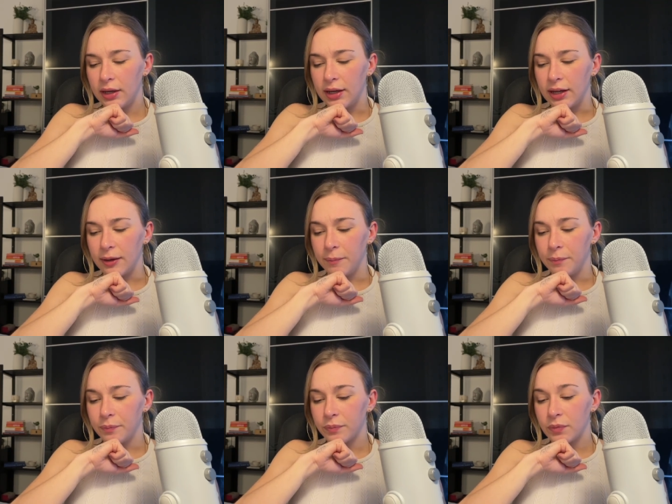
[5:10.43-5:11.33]

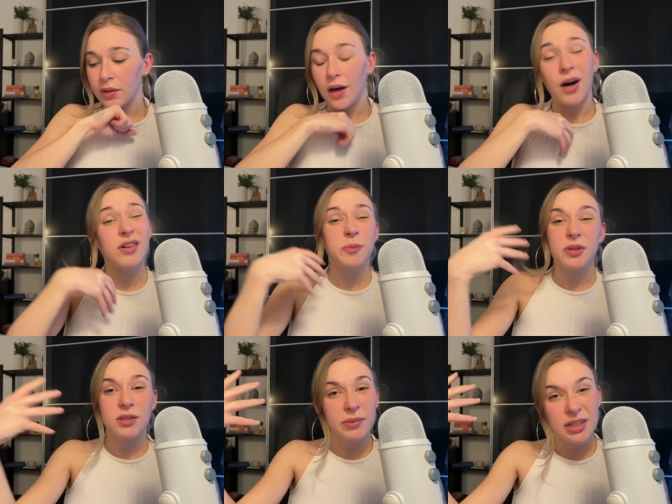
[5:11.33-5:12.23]
Um, our
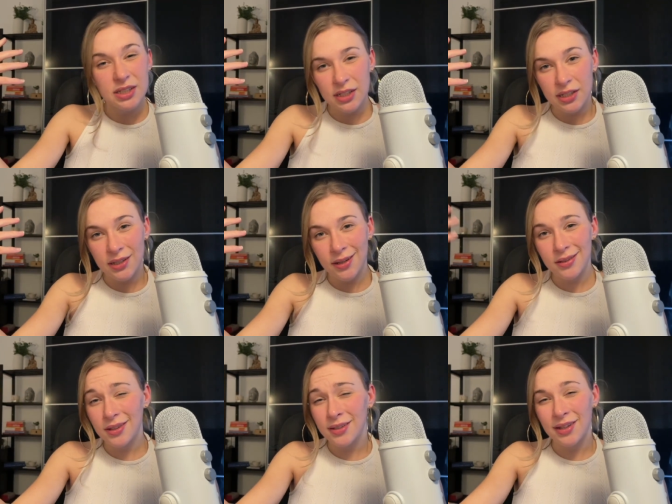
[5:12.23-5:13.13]
responsibility in
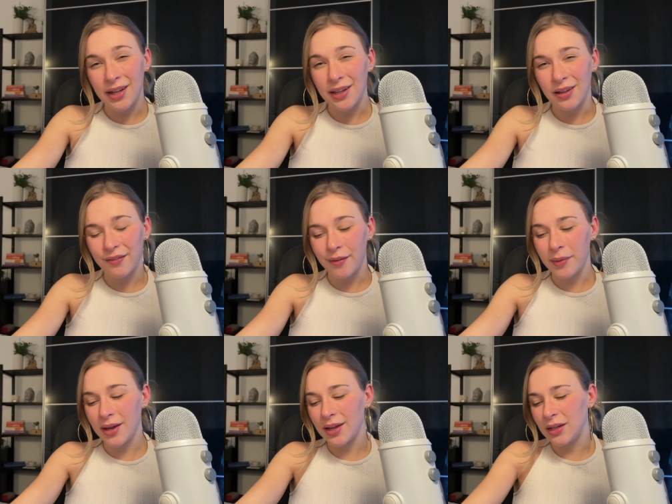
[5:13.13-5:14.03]
this is healing from
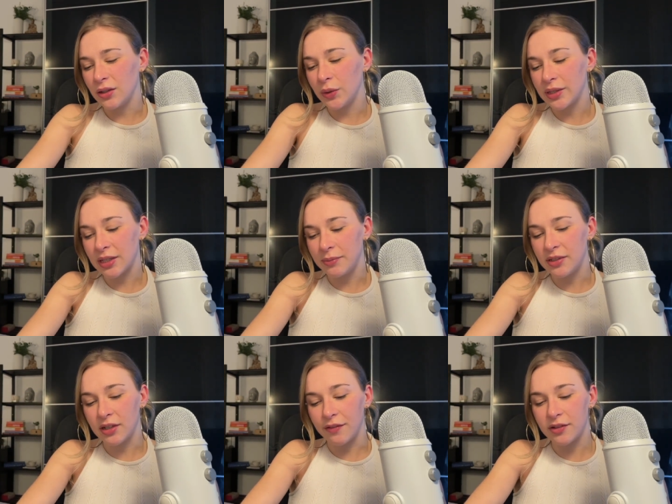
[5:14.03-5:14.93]
it. And I know it can be
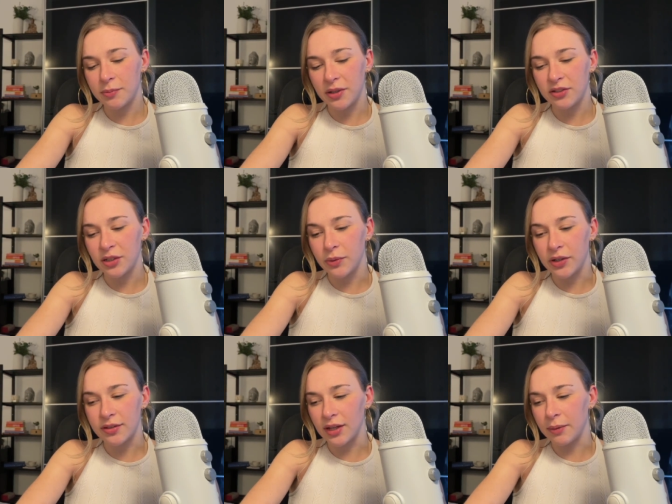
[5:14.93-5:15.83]
tough, especially where
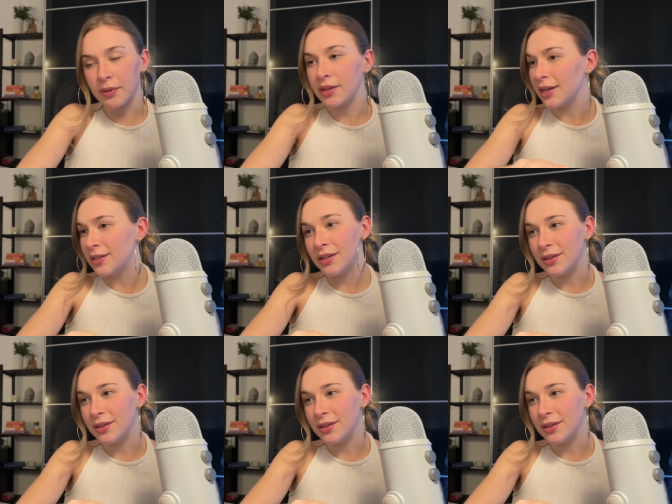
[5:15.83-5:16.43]
it's like, but they did